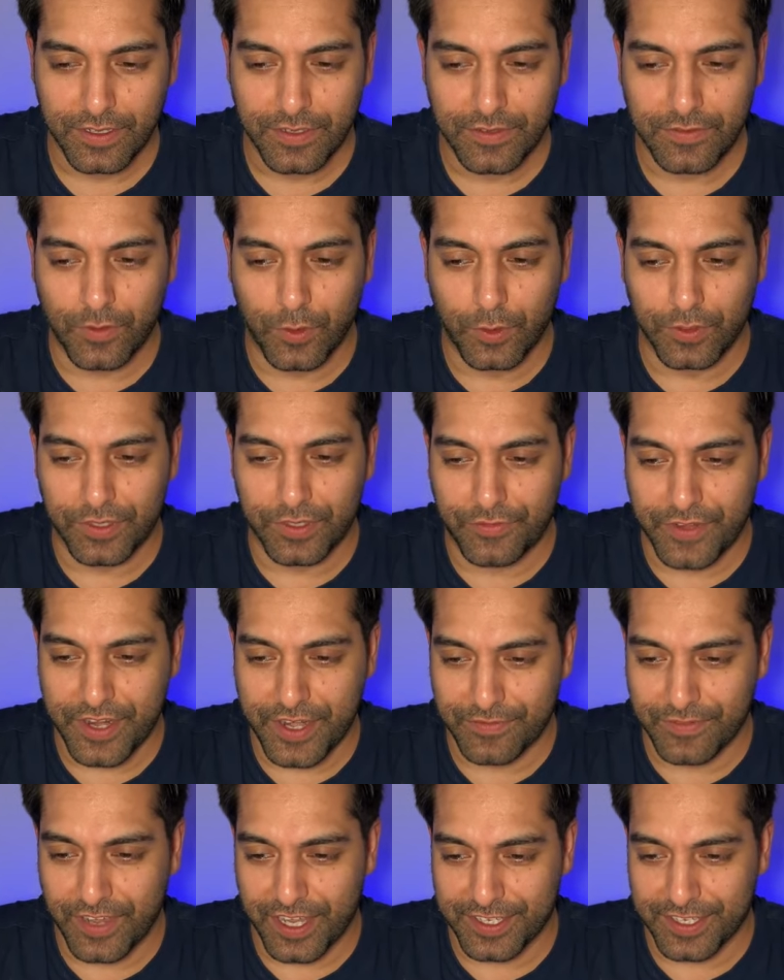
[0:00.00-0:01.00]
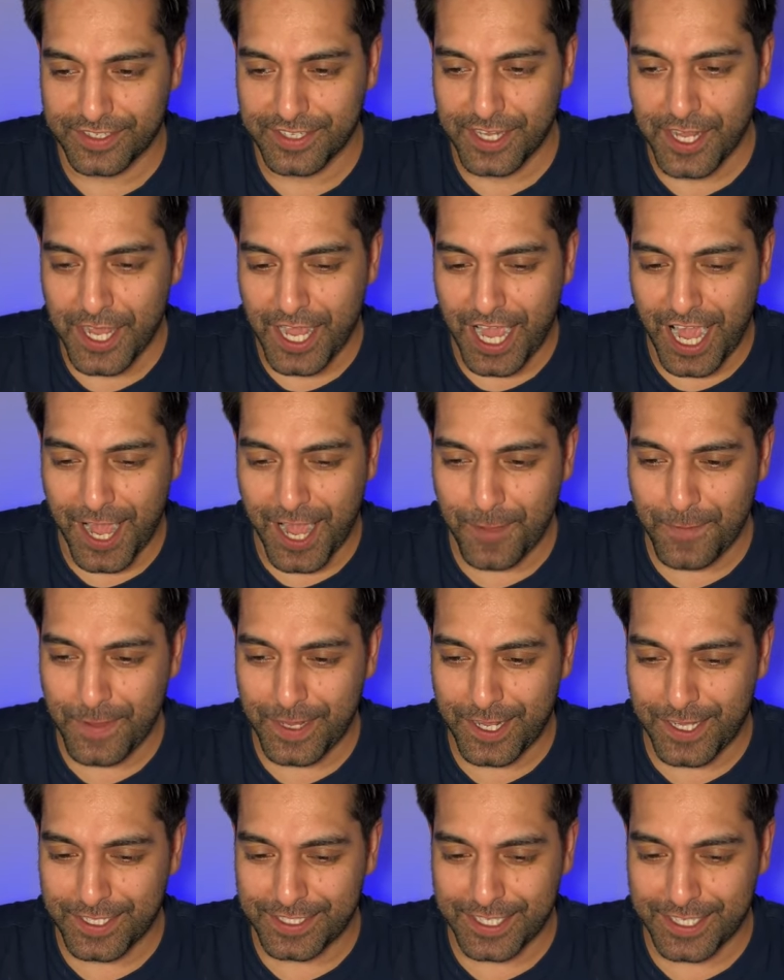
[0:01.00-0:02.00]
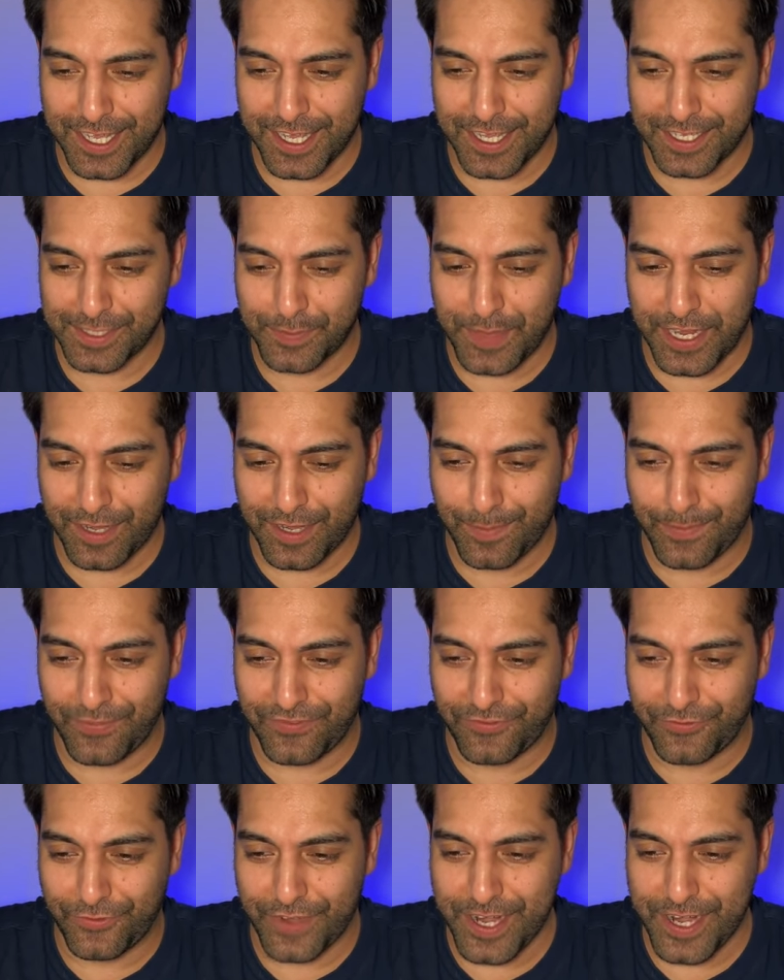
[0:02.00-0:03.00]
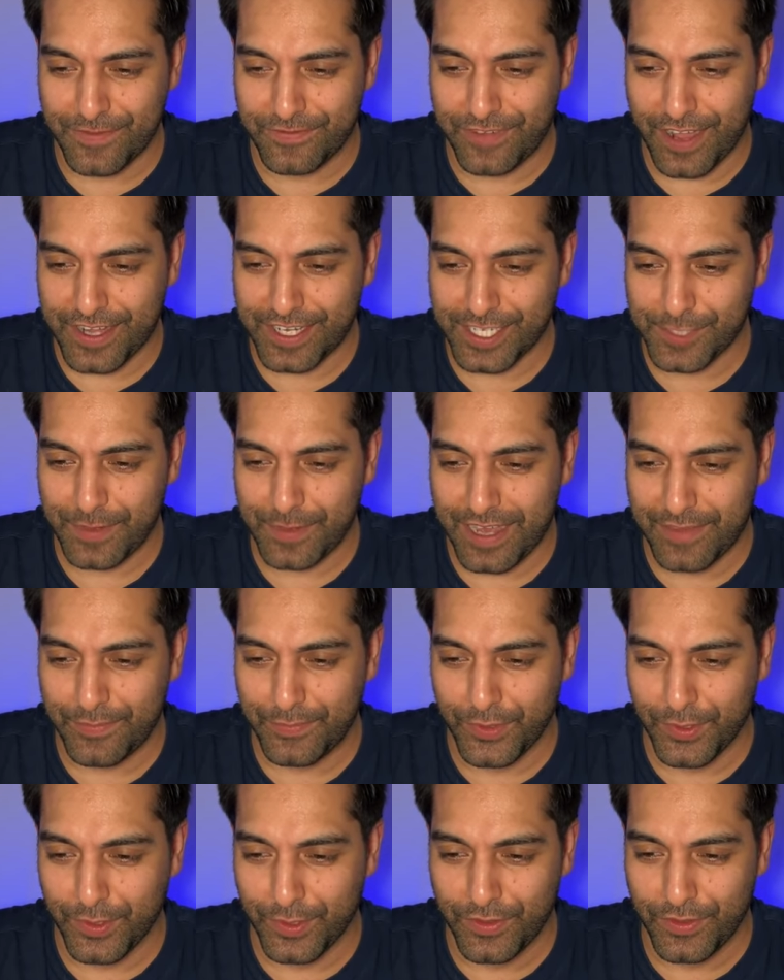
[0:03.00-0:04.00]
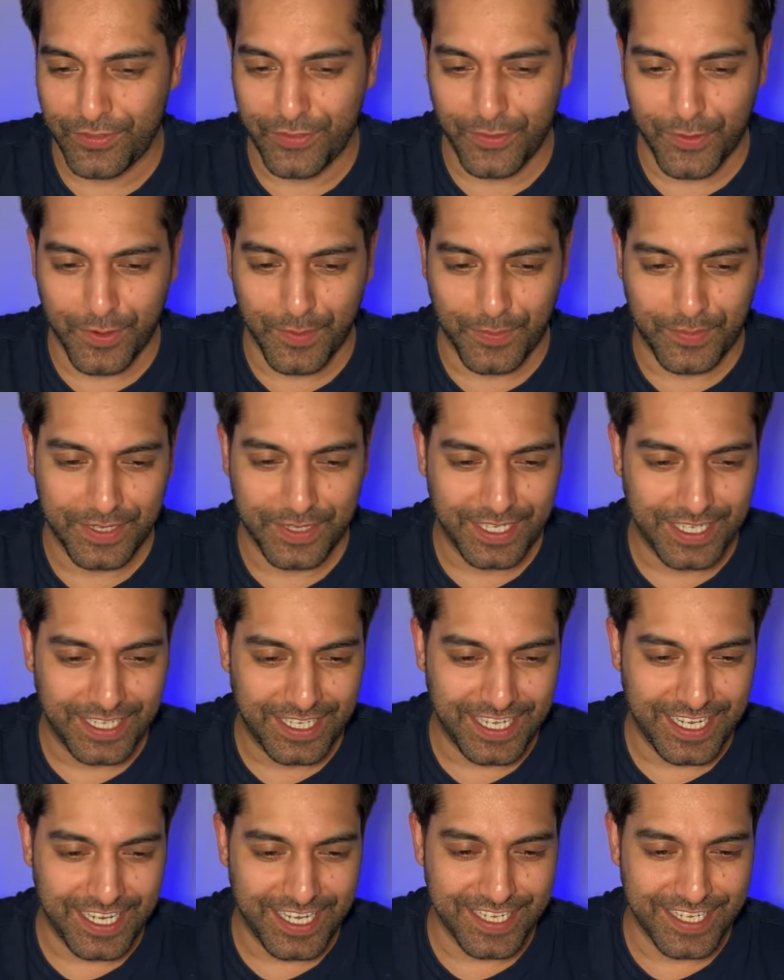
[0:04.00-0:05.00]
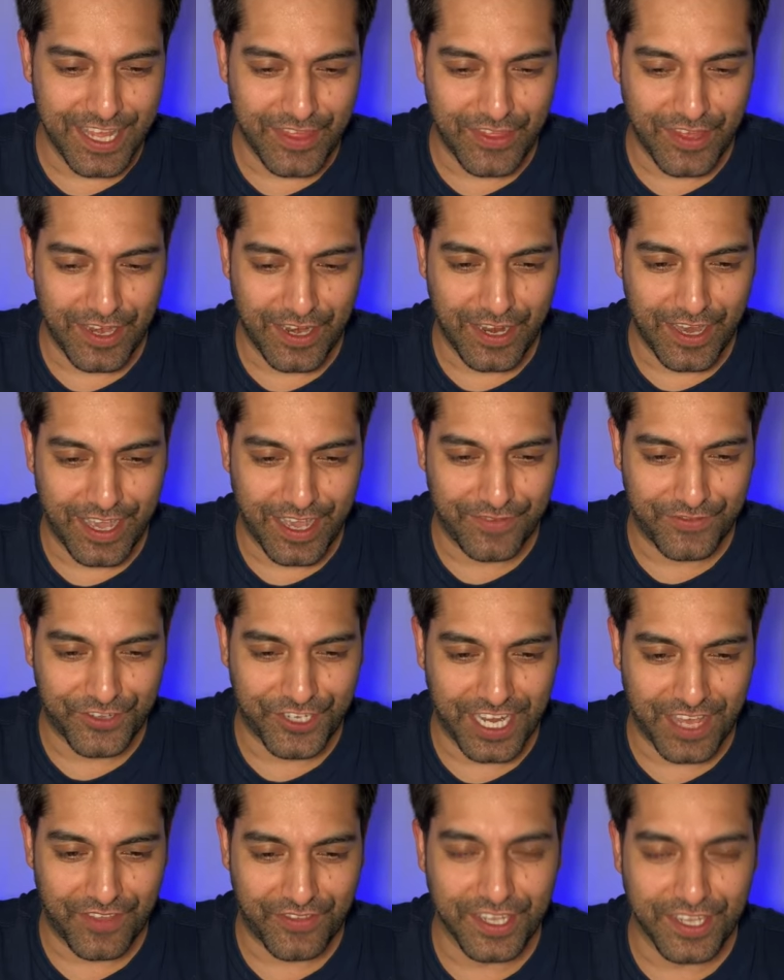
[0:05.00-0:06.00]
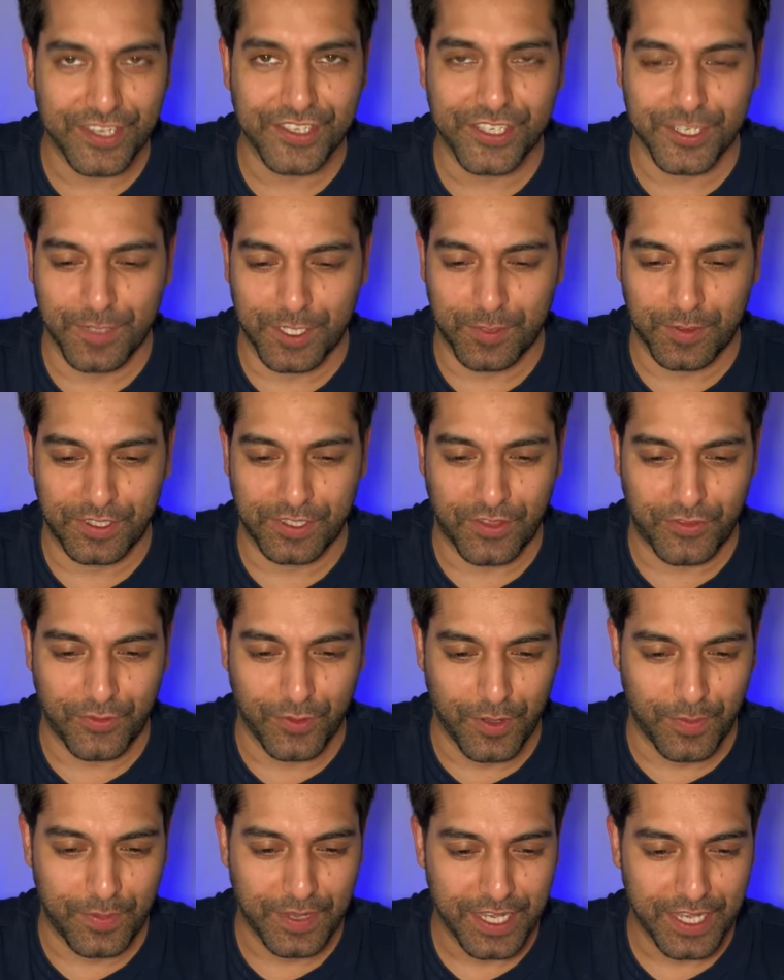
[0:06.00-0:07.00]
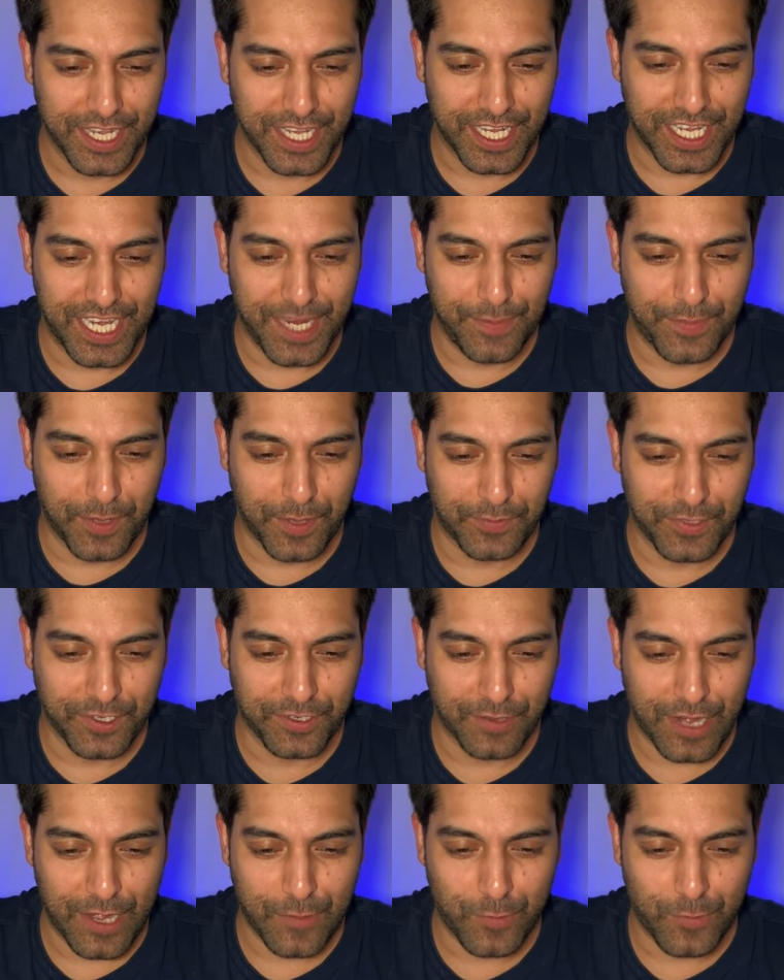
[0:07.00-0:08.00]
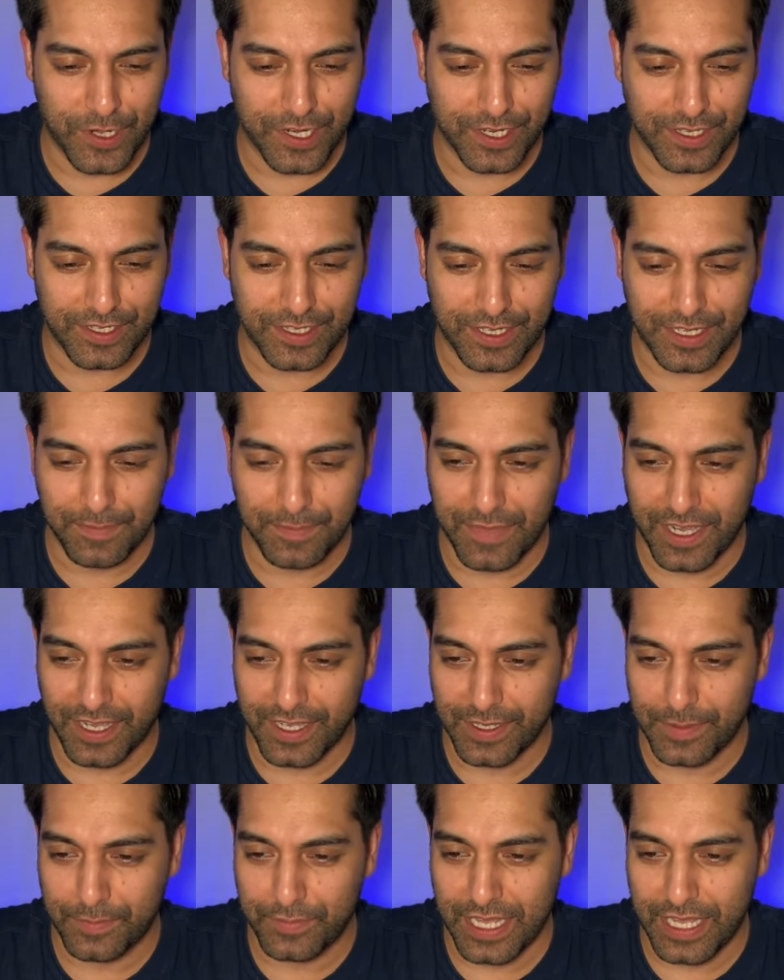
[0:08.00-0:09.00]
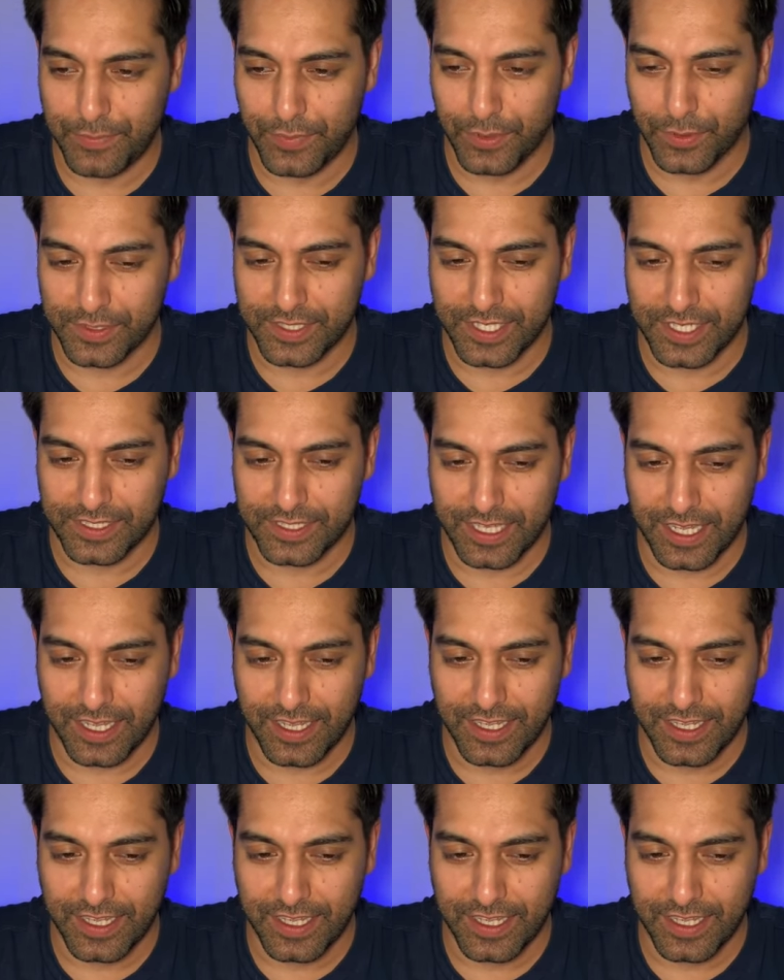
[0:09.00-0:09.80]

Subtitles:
for all the freedom fighters. We got, speaking of freedom fighters, we have Paul Thorpe in the live chat. Thank you so much, Mr. Thorpe. Keep up the great work, Paul says.